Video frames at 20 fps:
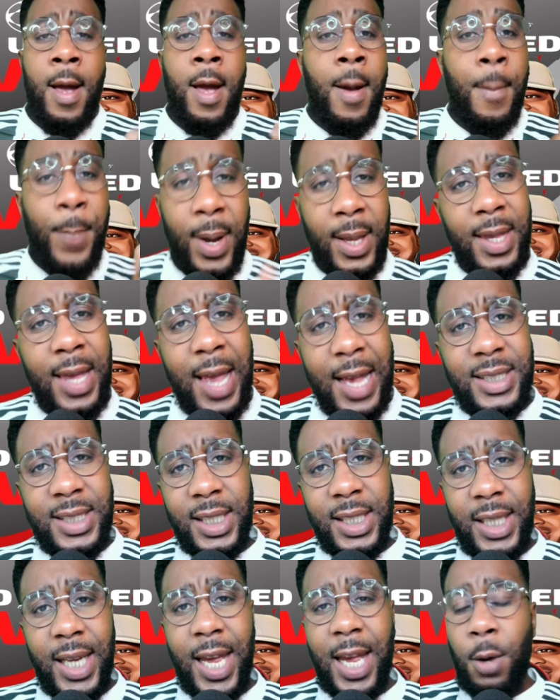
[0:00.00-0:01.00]
But
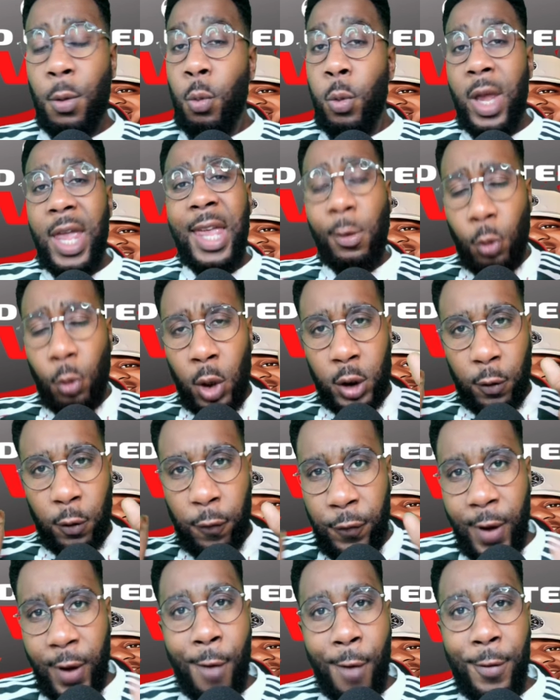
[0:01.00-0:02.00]
yesterday, it was
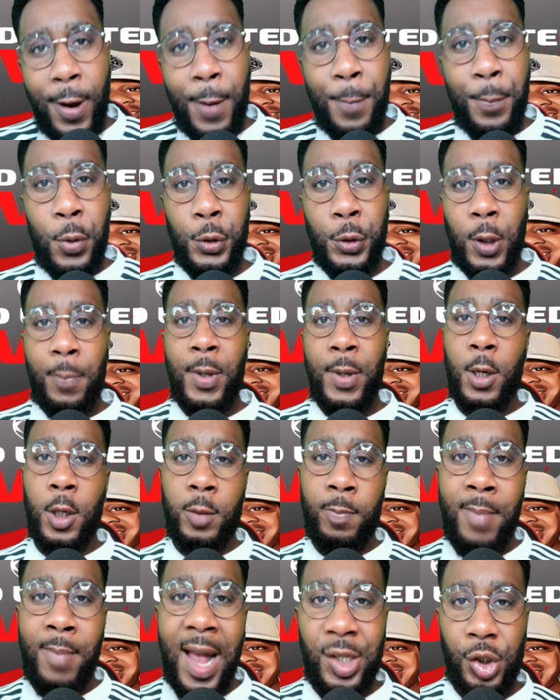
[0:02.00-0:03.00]
very important because
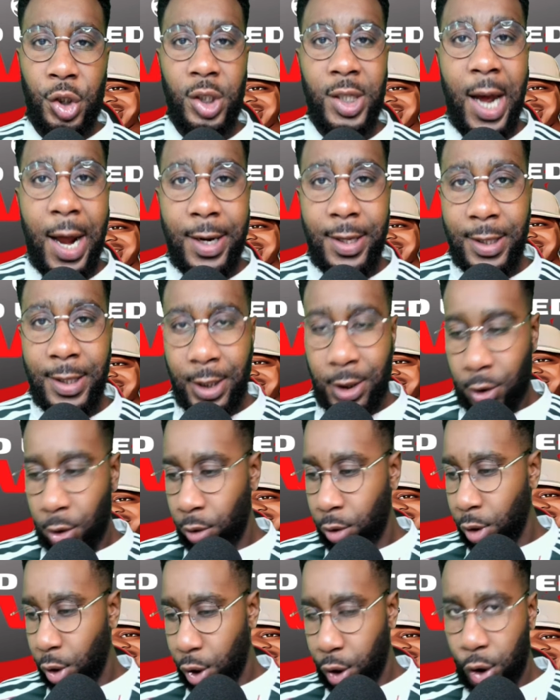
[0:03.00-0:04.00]
Manchester United needed to
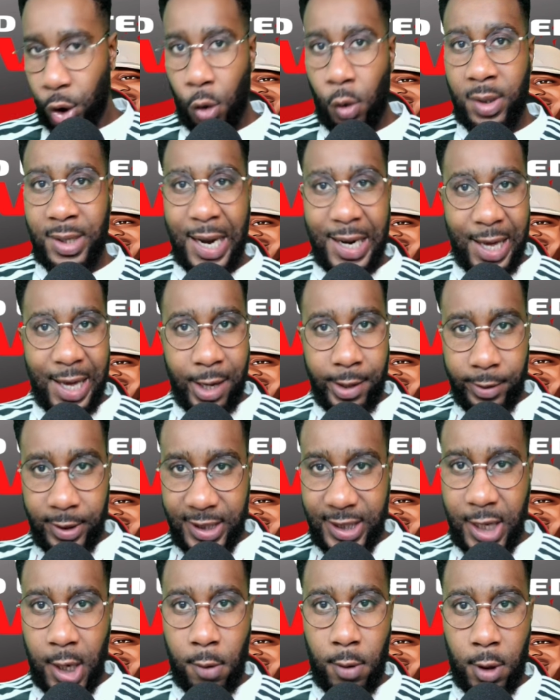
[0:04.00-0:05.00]
just show that they're
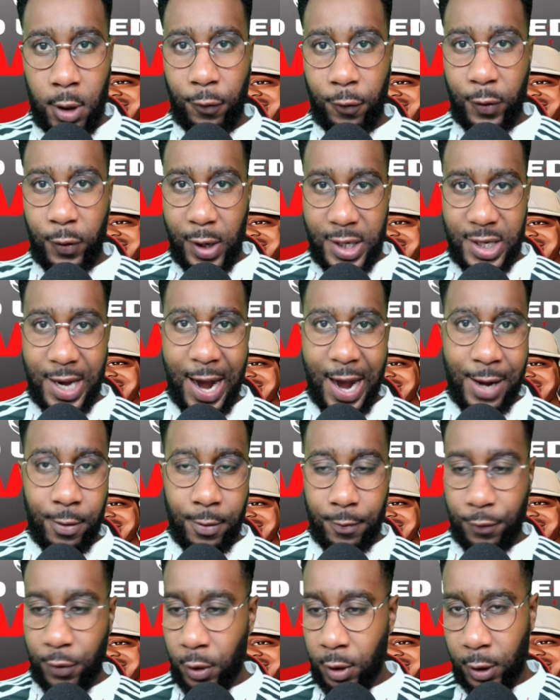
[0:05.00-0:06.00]
serious for
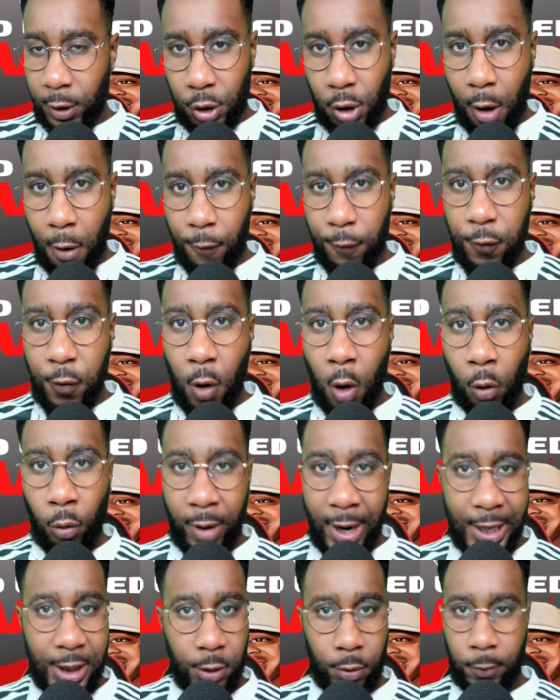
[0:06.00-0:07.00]
the top four
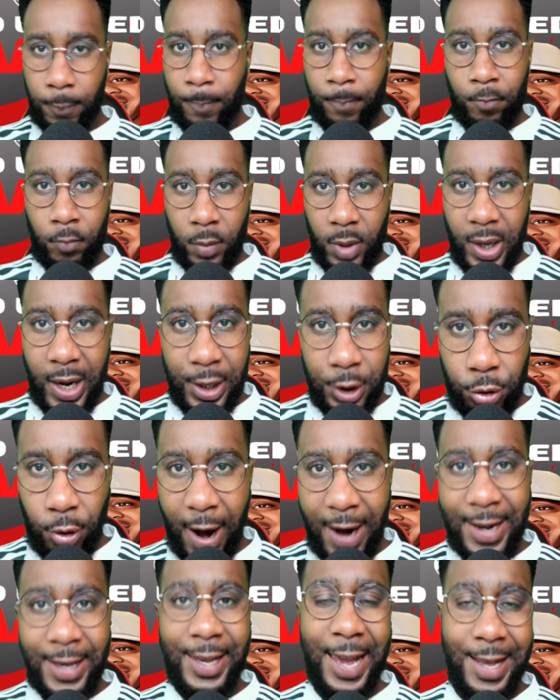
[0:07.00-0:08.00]
race and
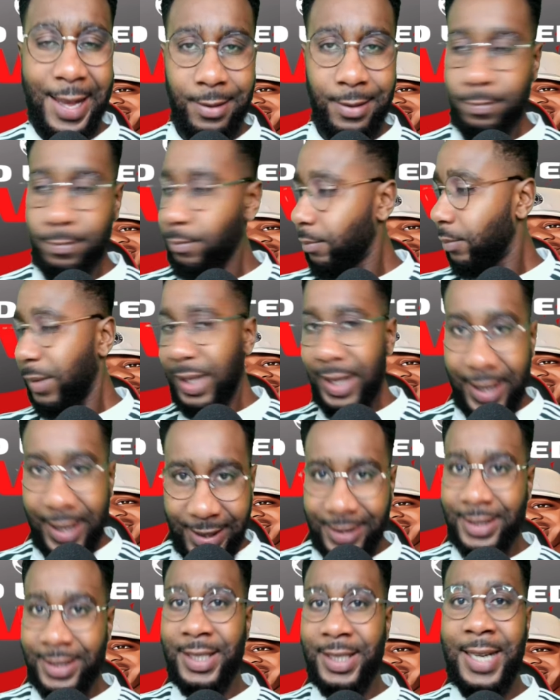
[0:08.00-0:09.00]
trying to get
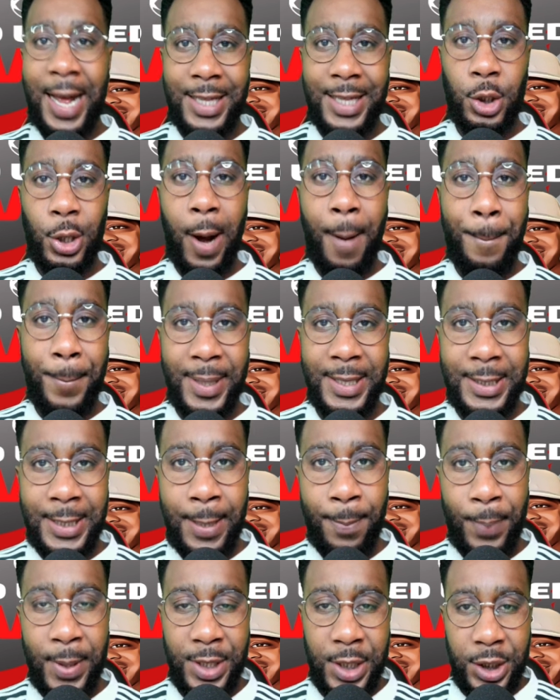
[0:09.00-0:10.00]
into that Champions
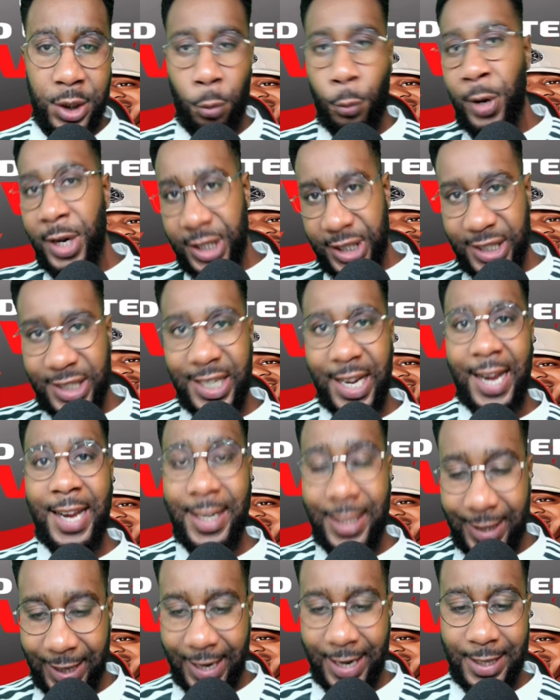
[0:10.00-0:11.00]
League position, which they
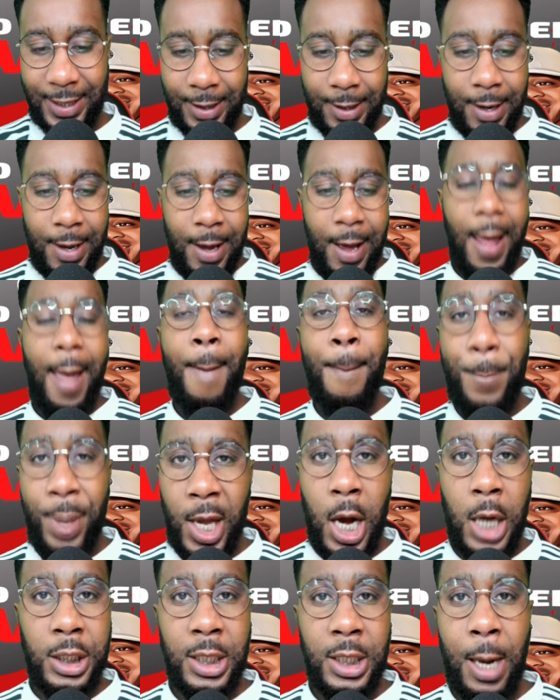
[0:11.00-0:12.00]
did. And big
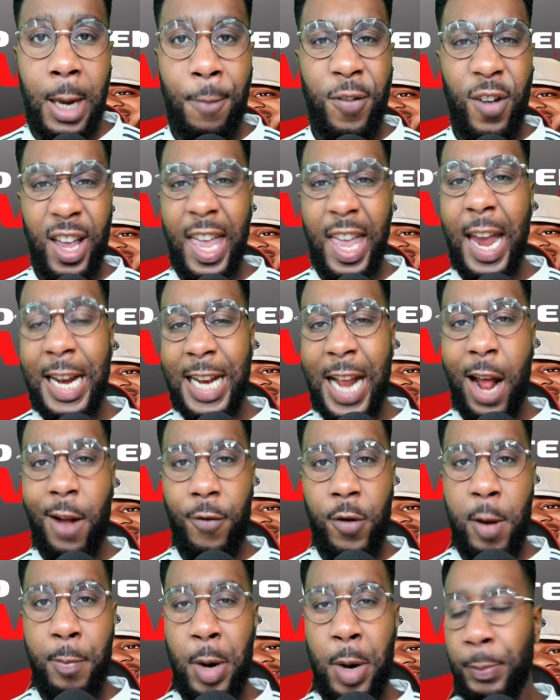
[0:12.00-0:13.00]
up to them for getting that
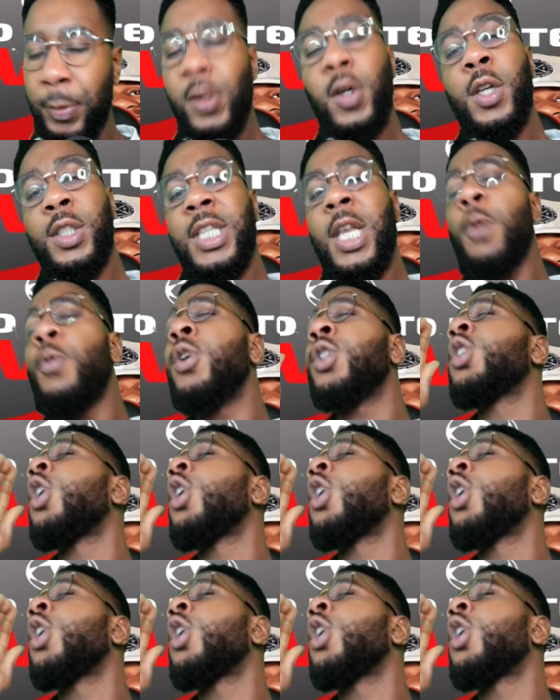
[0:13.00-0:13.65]
3 point, because it was